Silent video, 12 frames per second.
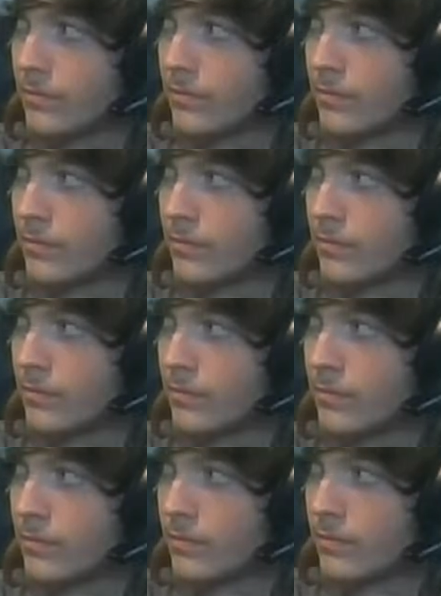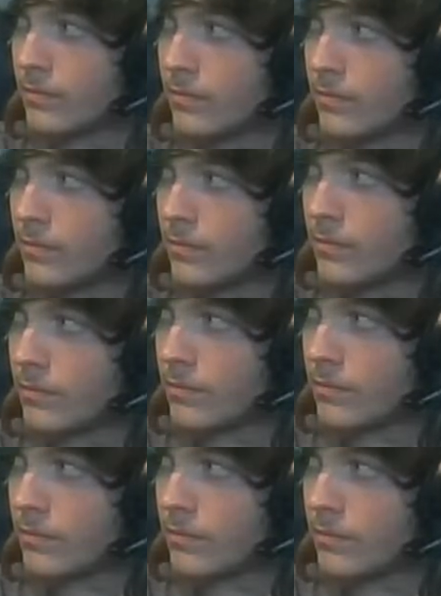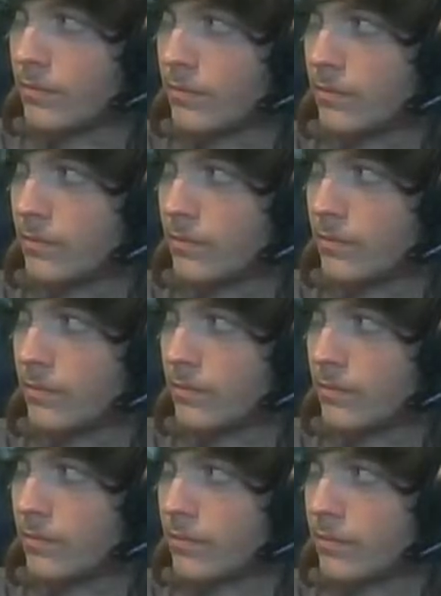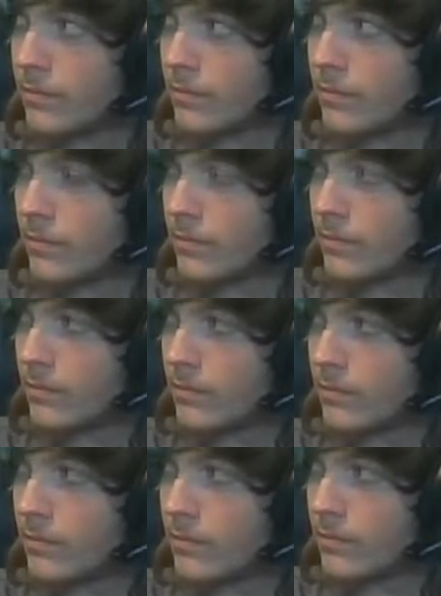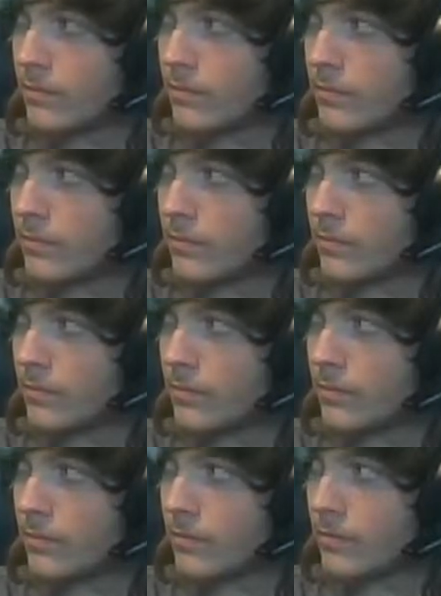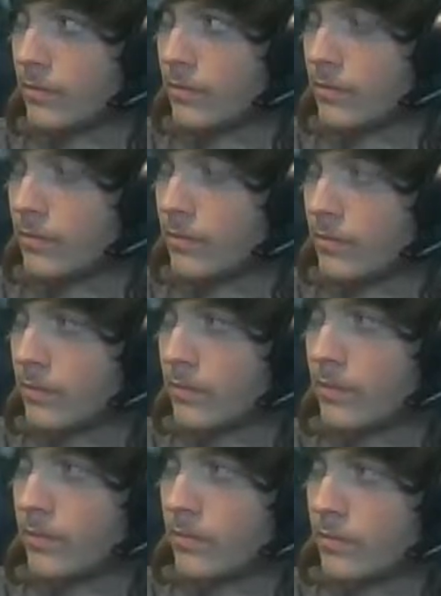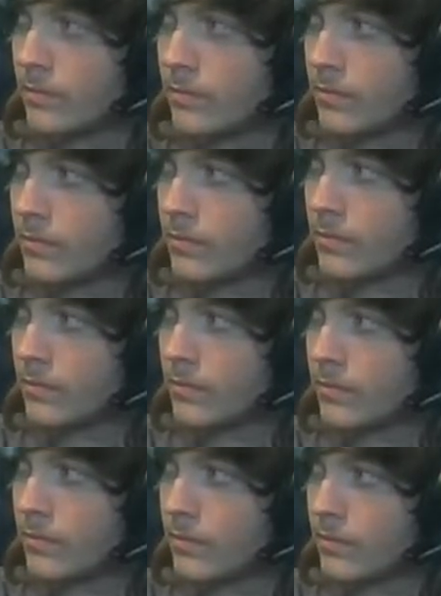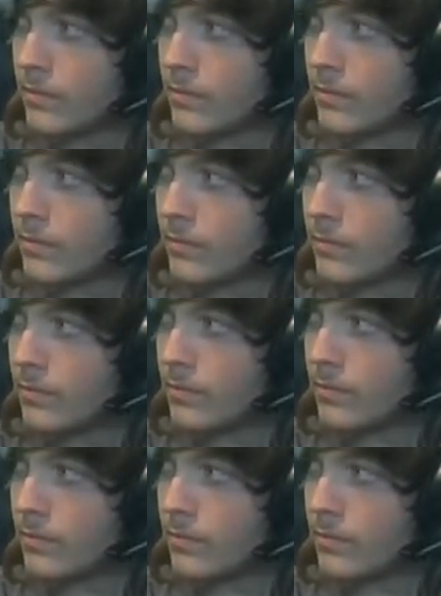The person shown says nothing.